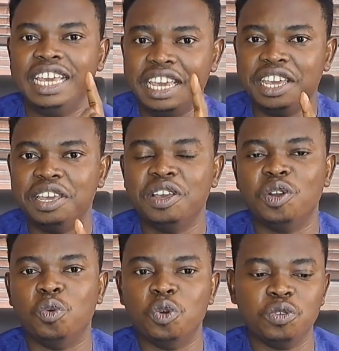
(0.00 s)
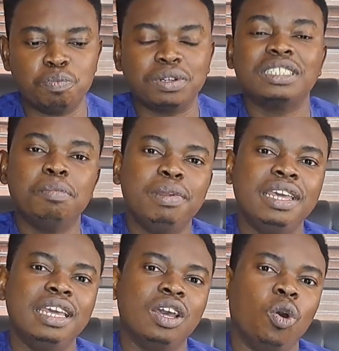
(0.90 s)
he would
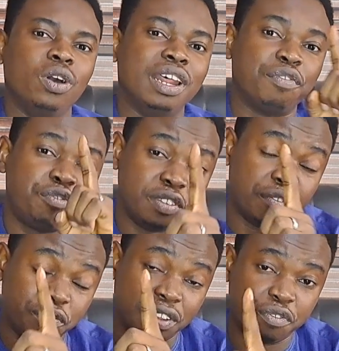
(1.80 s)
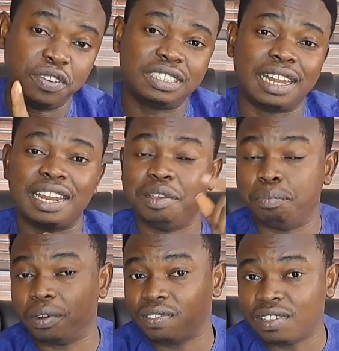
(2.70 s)
possibly, or that the first land he
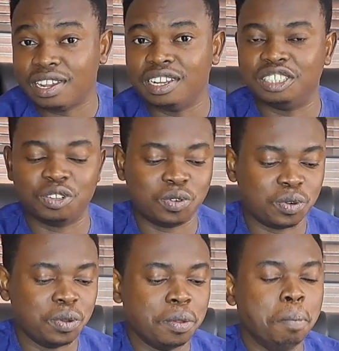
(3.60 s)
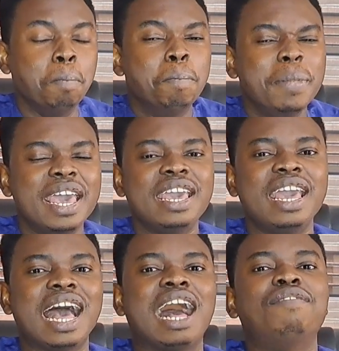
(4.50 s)
bought 10 years ago
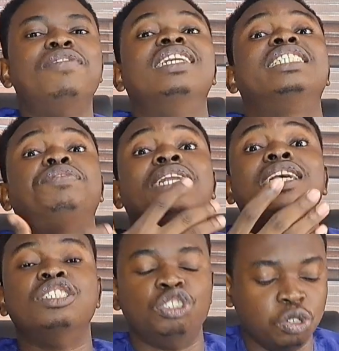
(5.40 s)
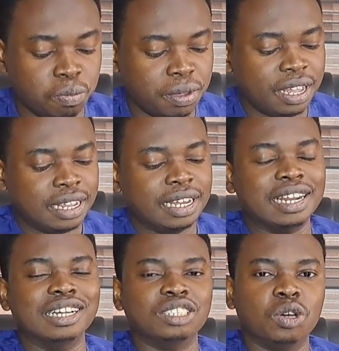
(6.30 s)
may have, let's even assume
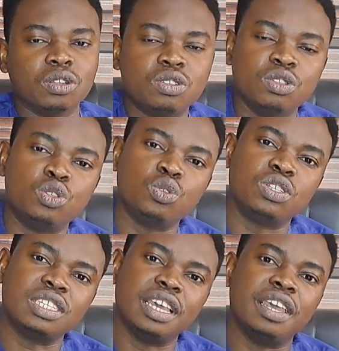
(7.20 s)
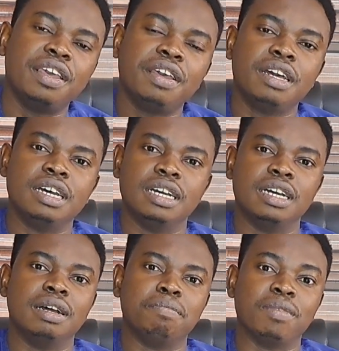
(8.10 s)
it has gotten to say,
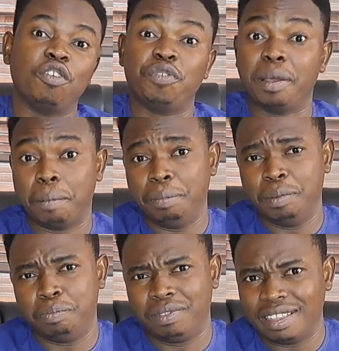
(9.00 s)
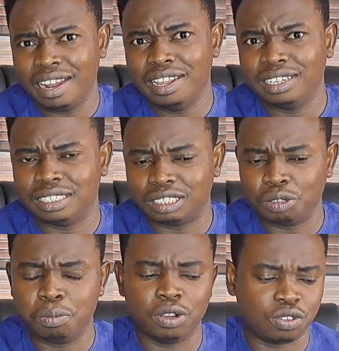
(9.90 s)
10 years is
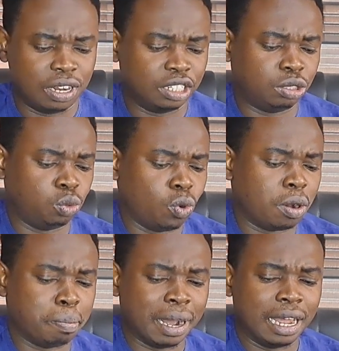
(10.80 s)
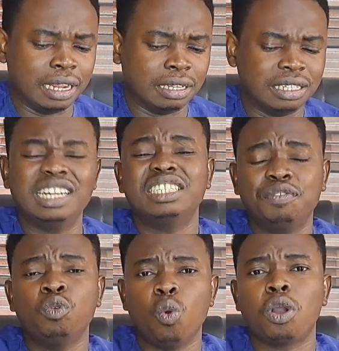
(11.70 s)
so much, let's
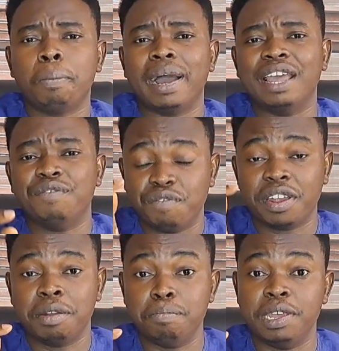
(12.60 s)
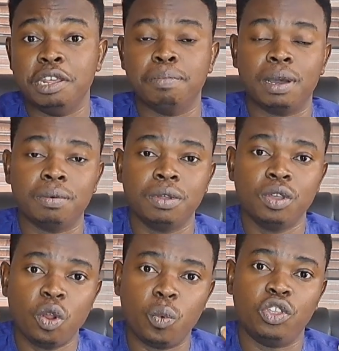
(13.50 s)
even work by very minimal
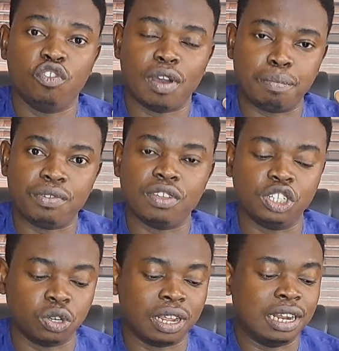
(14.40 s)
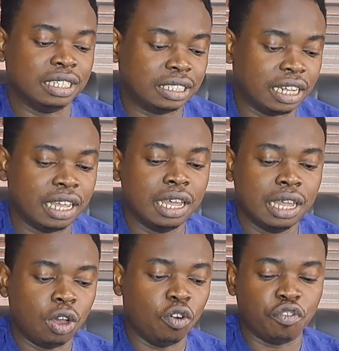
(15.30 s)
rate of appreciation, and let's say
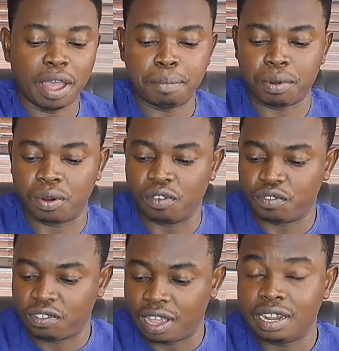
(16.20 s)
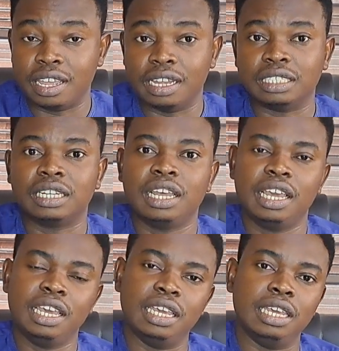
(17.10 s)
over a period of 10 years,
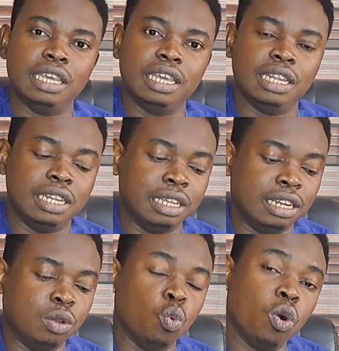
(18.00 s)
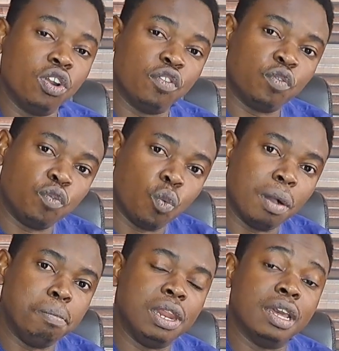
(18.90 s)
the one of
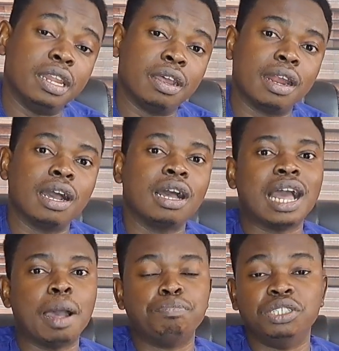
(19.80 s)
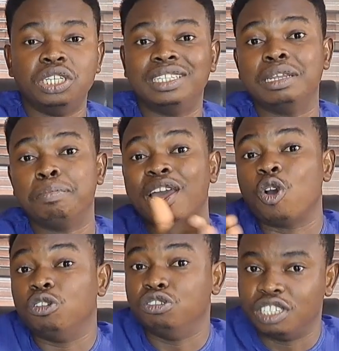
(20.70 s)
1 million naira appreciated by
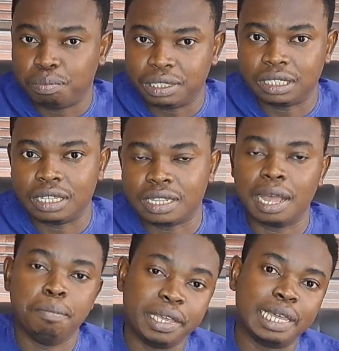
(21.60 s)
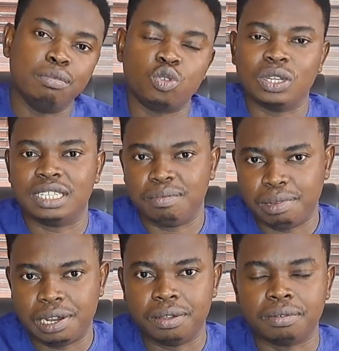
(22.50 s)
100% and became 20
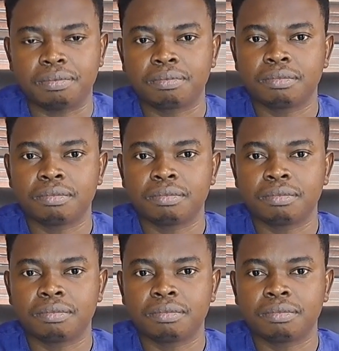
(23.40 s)
million.